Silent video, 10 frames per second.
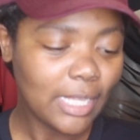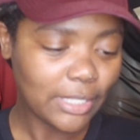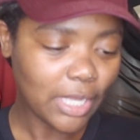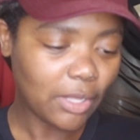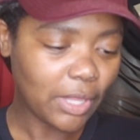
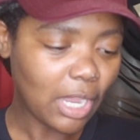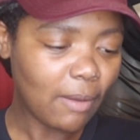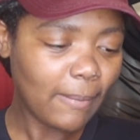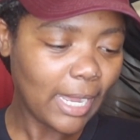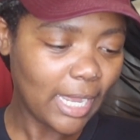So they
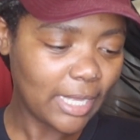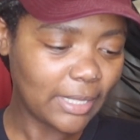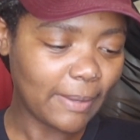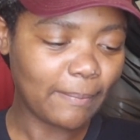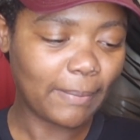go by,
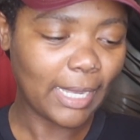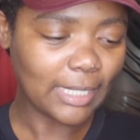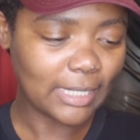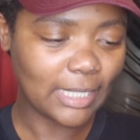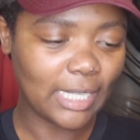they
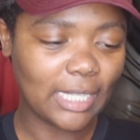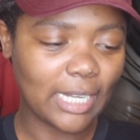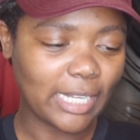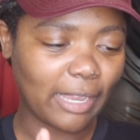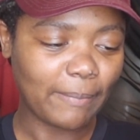box it
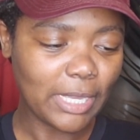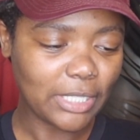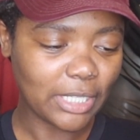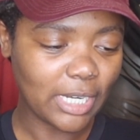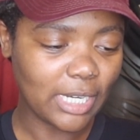and they take
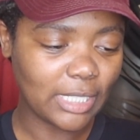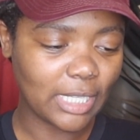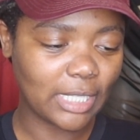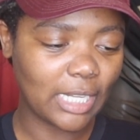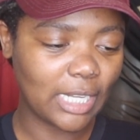pictures,
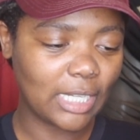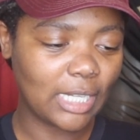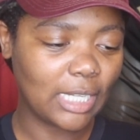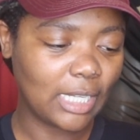and then